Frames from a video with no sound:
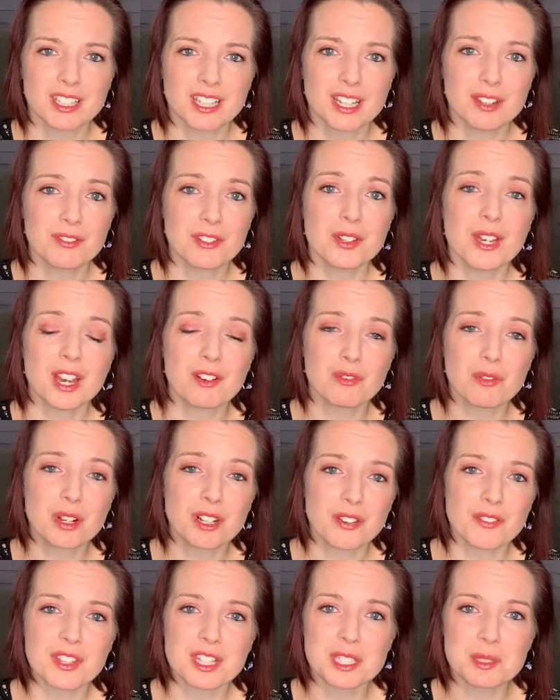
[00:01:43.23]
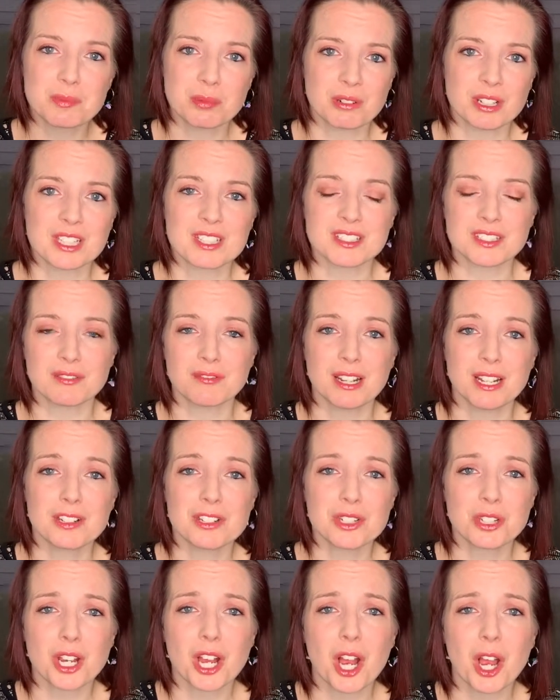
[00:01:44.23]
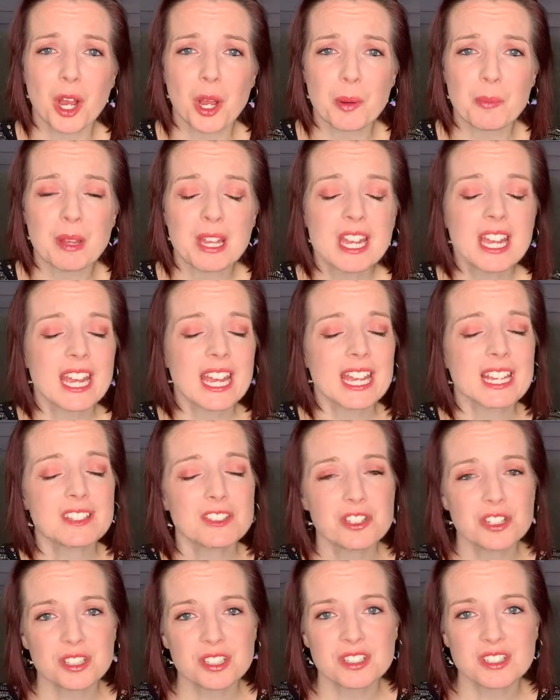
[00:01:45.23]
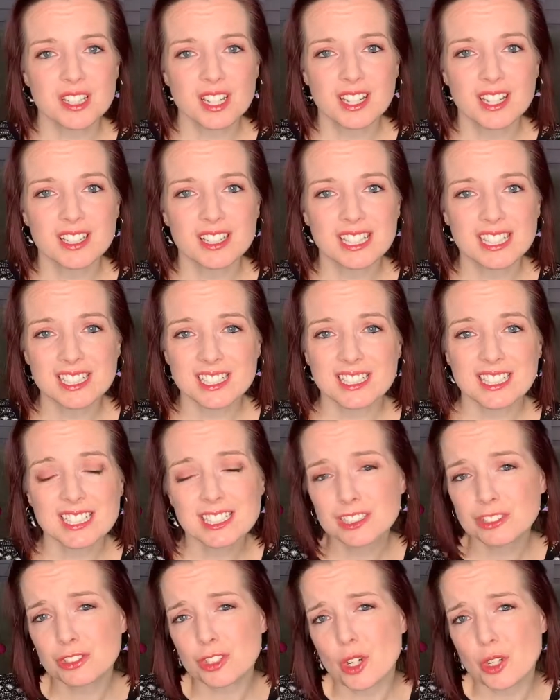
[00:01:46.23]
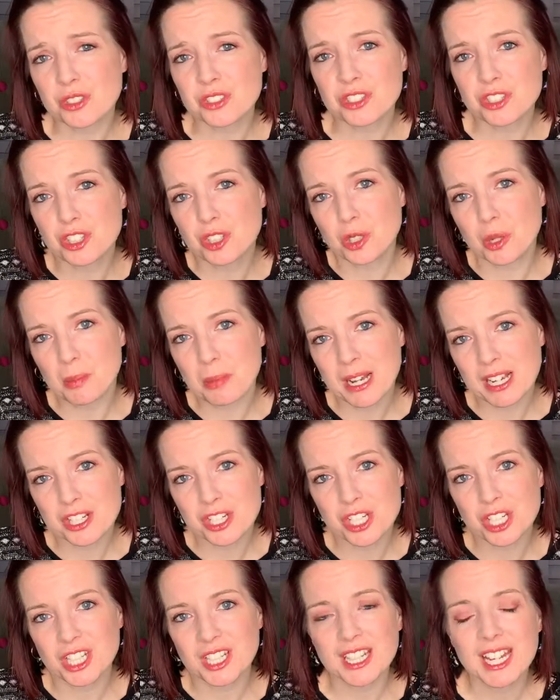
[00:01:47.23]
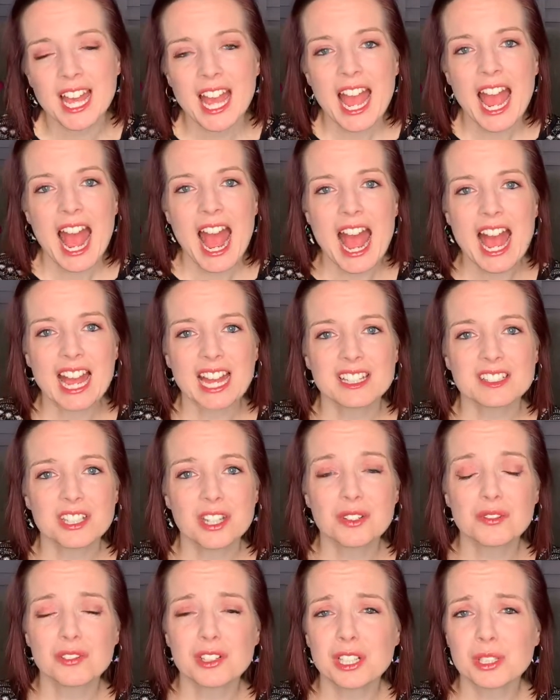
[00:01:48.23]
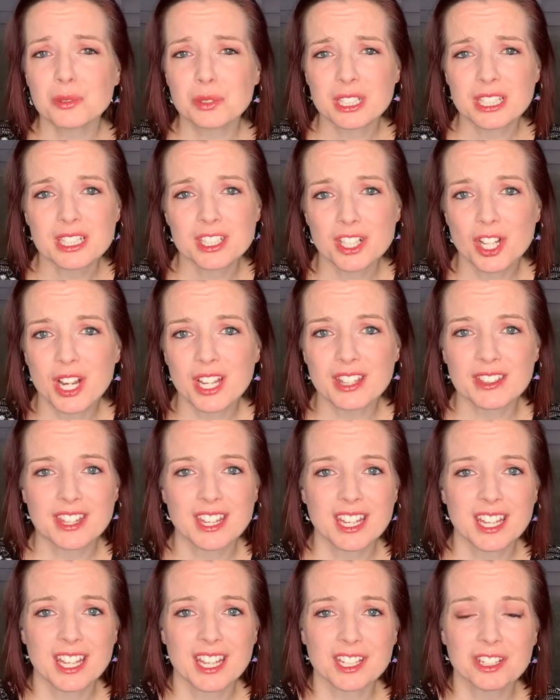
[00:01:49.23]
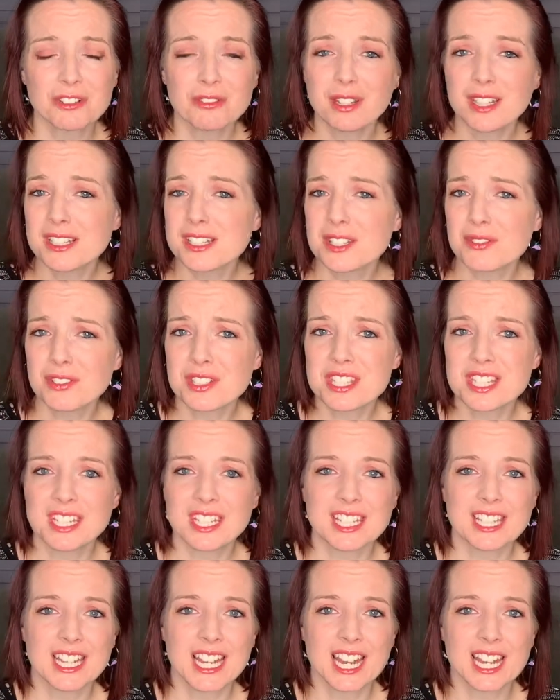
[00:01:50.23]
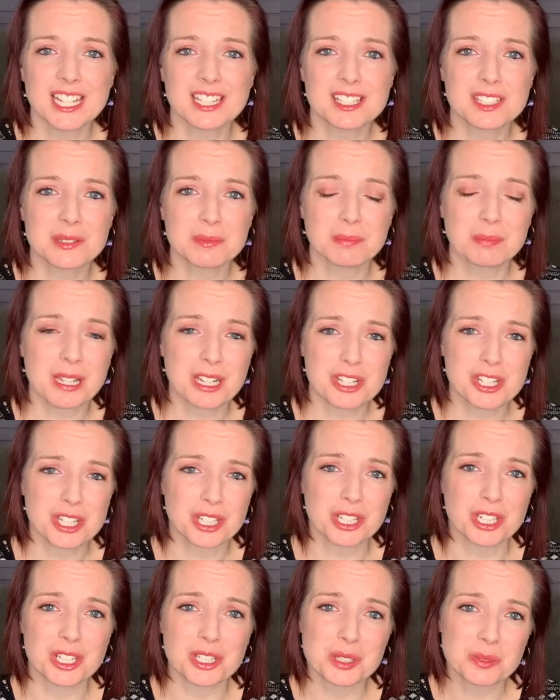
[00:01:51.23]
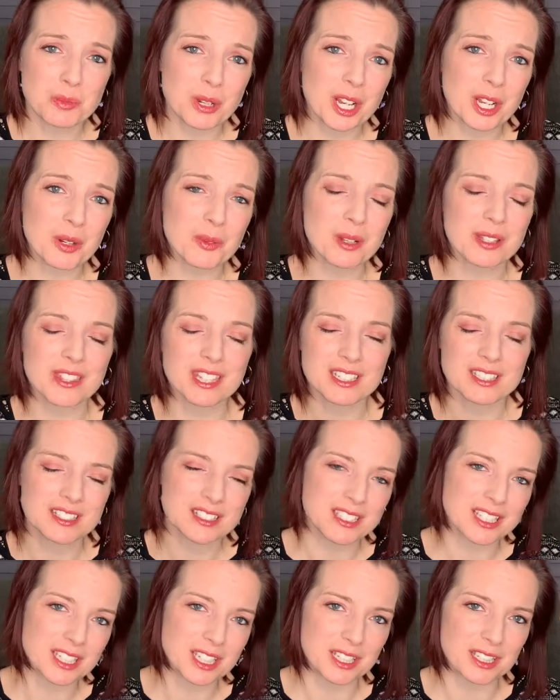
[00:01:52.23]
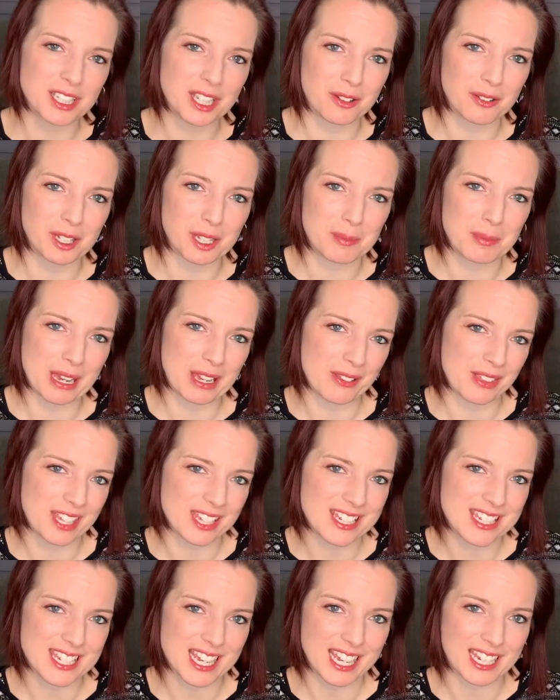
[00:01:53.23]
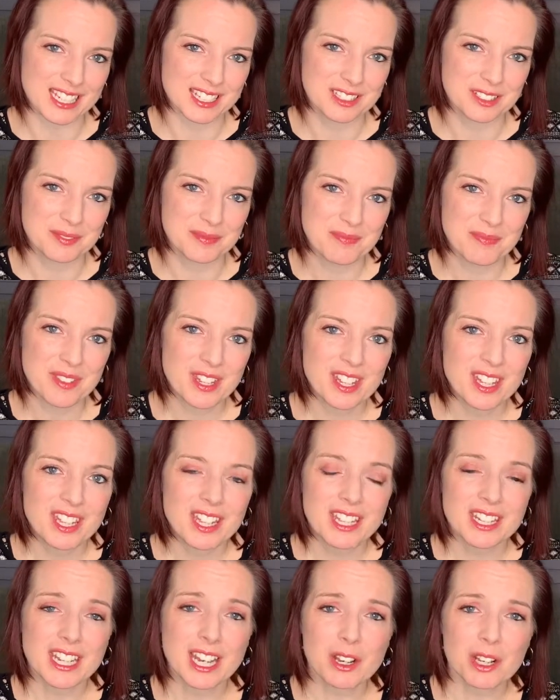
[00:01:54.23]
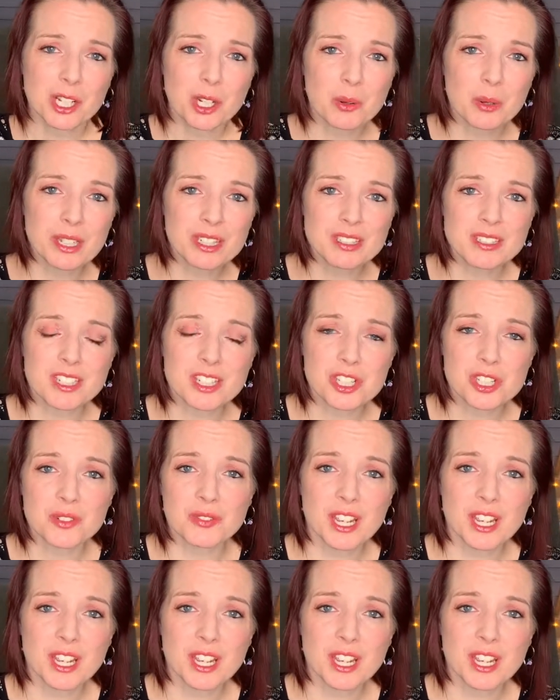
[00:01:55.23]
If you have one of these prints around your home, it's just a little nod to your passion, and hopefully it will ignite their creativity and passion as well when they see it going about their day. Now, a quick search of